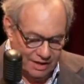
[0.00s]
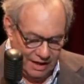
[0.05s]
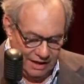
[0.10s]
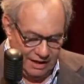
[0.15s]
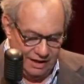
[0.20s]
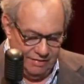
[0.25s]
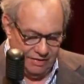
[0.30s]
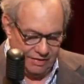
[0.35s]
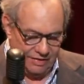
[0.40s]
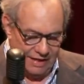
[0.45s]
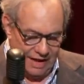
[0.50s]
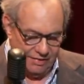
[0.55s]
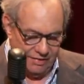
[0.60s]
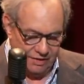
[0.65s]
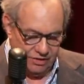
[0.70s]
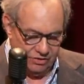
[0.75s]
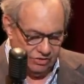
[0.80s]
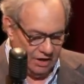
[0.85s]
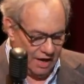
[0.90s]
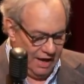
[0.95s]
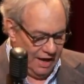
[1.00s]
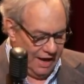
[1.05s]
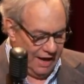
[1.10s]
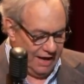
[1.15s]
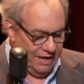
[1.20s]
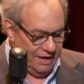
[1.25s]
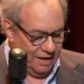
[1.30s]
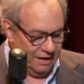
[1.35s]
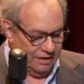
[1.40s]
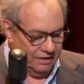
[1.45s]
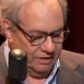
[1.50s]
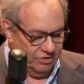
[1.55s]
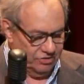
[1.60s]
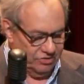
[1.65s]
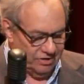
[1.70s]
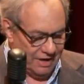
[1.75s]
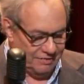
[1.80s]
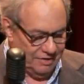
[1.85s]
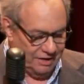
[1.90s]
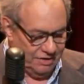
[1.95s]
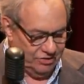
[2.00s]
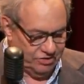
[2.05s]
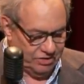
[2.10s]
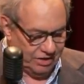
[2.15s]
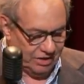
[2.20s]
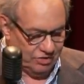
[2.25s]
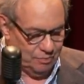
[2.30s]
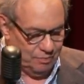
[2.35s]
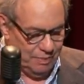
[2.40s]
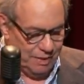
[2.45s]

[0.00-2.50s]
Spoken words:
And even then, there's 876